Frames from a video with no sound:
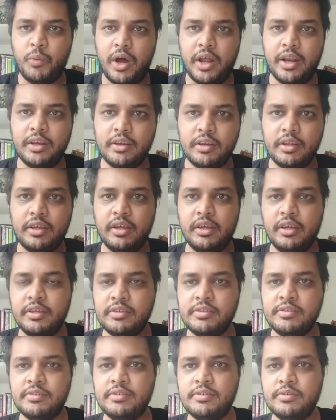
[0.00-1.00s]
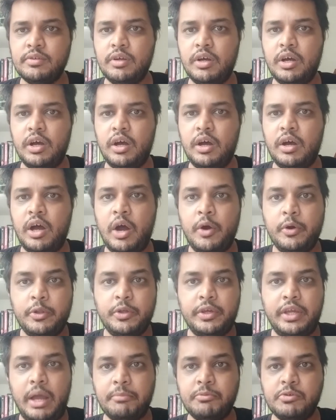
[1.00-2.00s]
One is how do
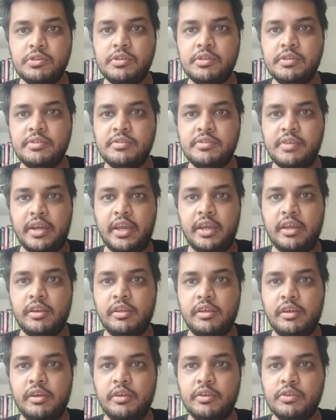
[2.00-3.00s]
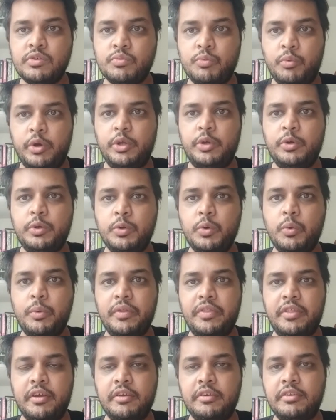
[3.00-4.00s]
you capture it? Second is what do you do
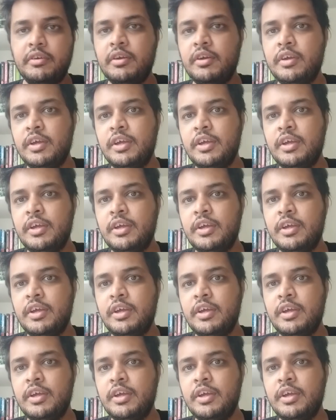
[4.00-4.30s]
with it?